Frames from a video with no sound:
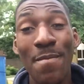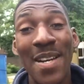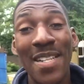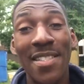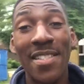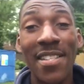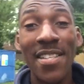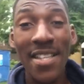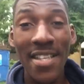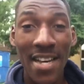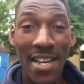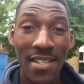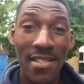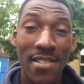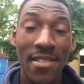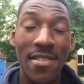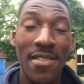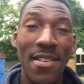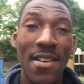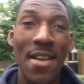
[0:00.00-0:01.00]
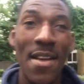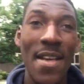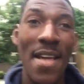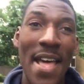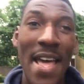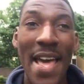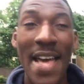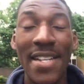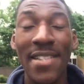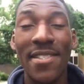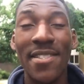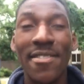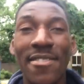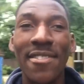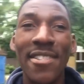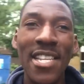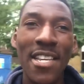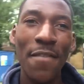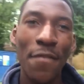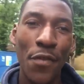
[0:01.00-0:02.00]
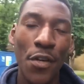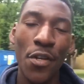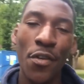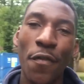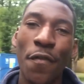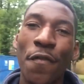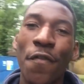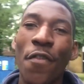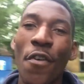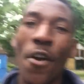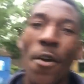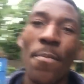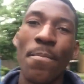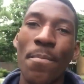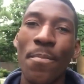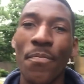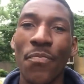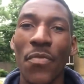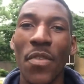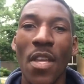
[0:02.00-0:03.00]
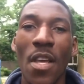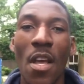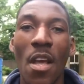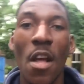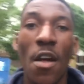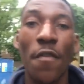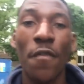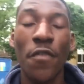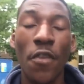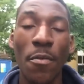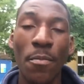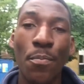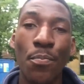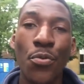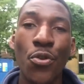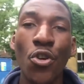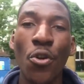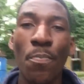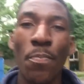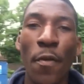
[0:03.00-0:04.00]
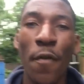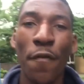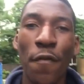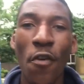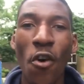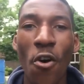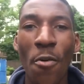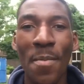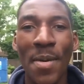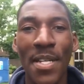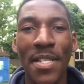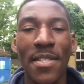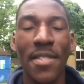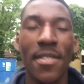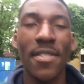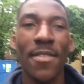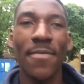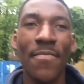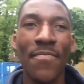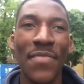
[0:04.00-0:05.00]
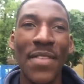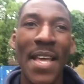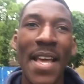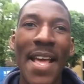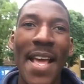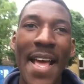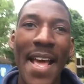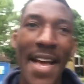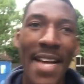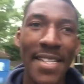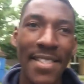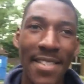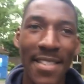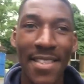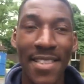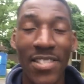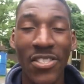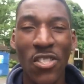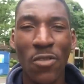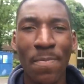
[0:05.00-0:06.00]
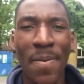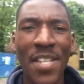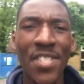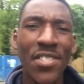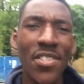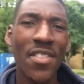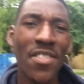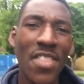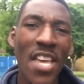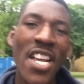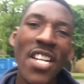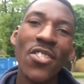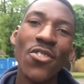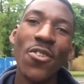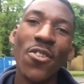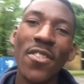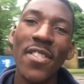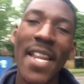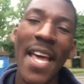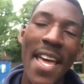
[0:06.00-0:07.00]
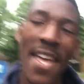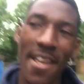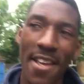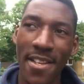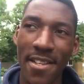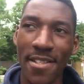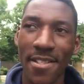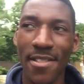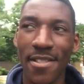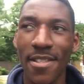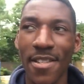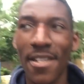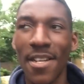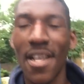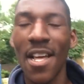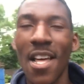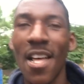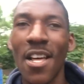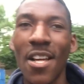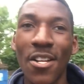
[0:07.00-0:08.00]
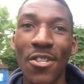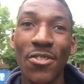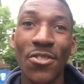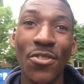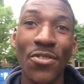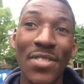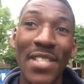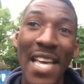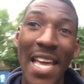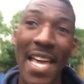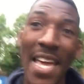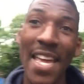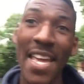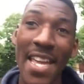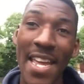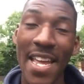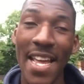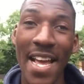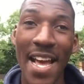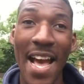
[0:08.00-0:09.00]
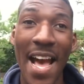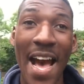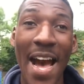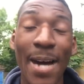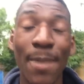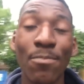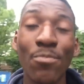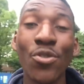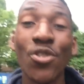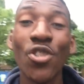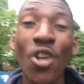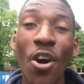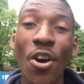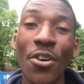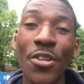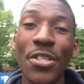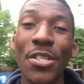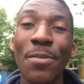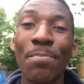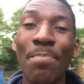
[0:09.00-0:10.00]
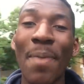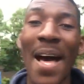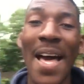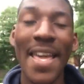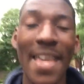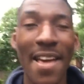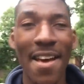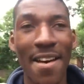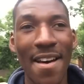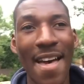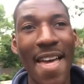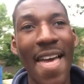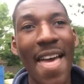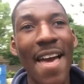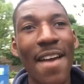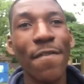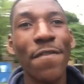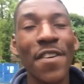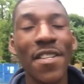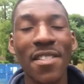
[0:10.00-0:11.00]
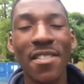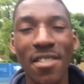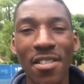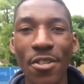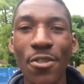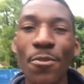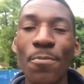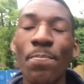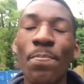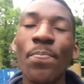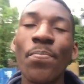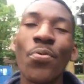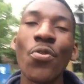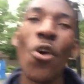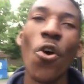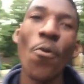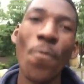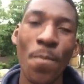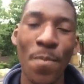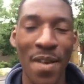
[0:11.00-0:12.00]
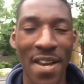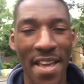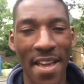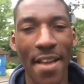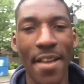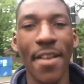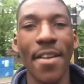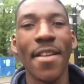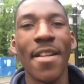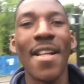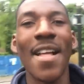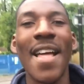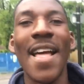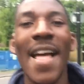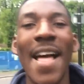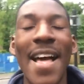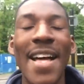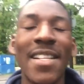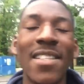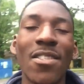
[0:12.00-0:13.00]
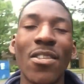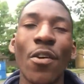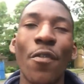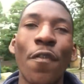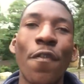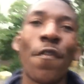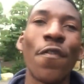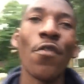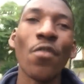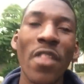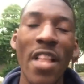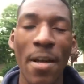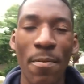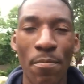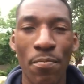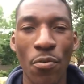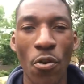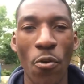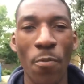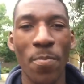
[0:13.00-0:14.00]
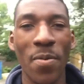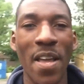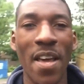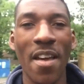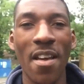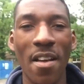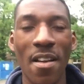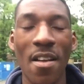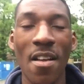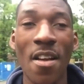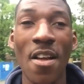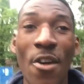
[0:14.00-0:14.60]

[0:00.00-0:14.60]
Matthias and Stephen from, from Pure Performance. And the special thing today is, today I'm joined by an Everton pro player and a Fulham pro player.